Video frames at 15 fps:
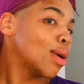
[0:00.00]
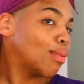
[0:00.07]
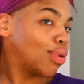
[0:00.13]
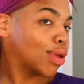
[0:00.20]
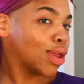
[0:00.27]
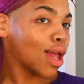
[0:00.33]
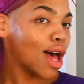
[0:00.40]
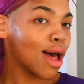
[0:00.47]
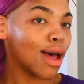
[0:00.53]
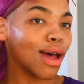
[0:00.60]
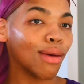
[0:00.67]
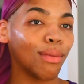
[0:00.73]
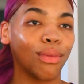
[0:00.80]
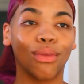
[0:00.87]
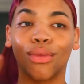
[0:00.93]

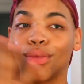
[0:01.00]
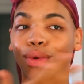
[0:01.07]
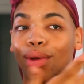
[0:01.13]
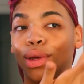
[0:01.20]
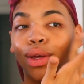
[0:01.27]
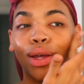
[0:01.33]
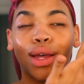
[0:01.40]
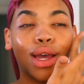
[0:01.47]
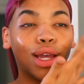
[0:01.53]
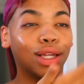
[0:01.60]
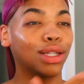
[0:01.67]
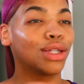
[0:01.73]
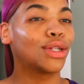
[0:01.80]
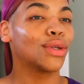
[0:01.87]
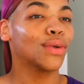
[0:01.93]
plump
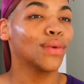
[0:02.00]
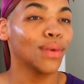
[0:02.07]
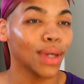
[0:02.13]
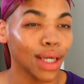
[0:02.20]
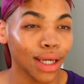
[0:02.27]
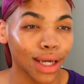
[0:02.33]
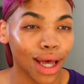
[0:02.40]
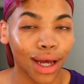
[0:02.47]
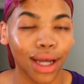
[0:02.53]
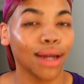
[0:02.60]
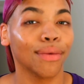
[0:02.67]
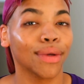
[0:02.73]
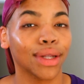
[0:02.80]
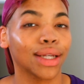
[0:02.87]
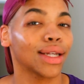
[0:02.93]
and dewy. Y'all
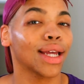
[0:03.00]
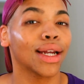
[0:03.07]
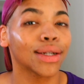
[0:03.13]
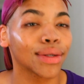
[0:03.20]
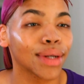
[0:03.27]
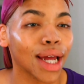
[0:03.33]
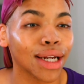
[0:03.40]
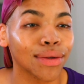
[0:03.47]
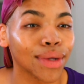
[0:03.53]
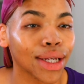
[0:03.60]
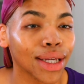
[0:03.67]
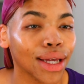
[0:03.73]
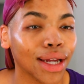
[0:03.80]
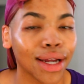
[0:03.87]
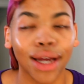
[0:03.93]
can't really, I don't
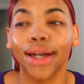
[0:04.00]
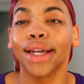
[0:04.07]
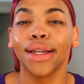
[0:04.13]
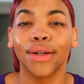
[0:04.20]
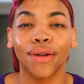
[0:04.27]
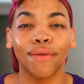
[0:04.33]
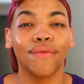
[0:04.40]
think y'all getting a